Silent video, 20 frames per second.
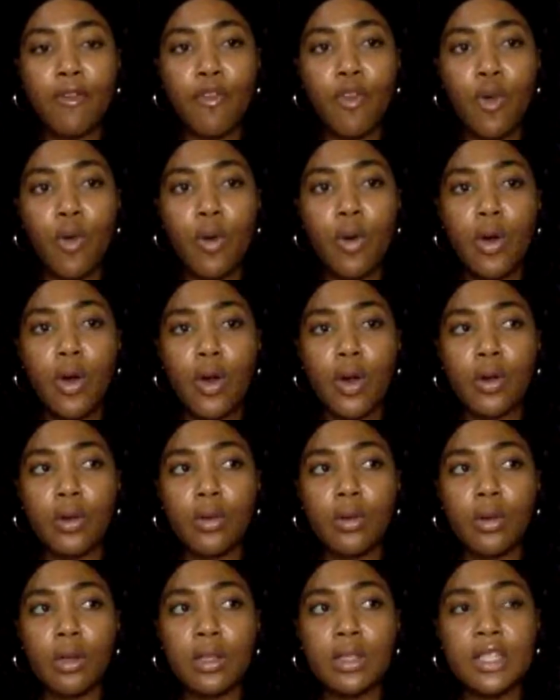
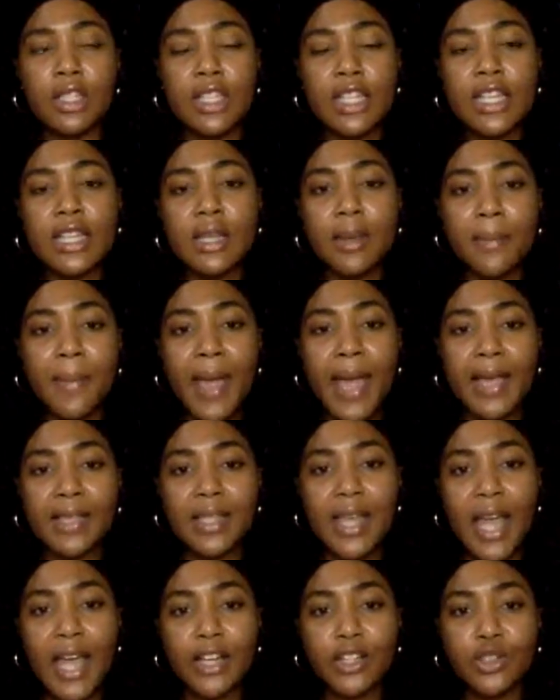as
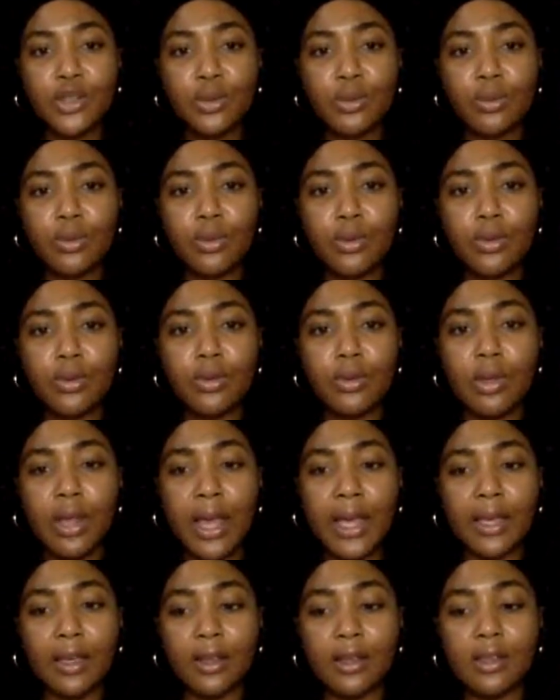actual,
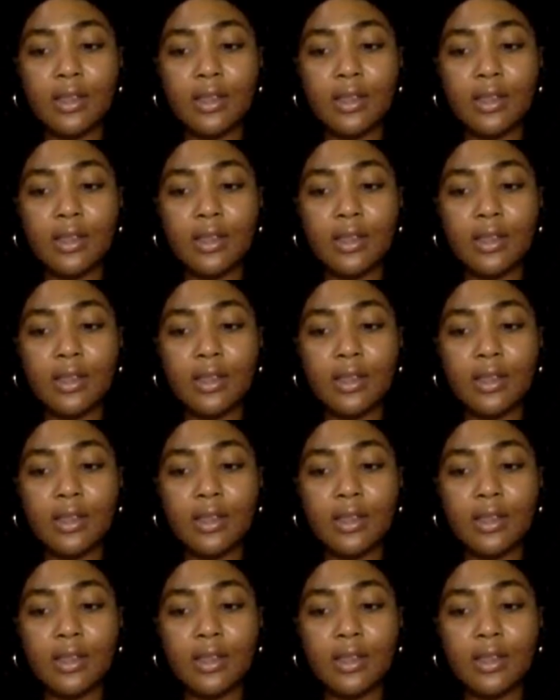like,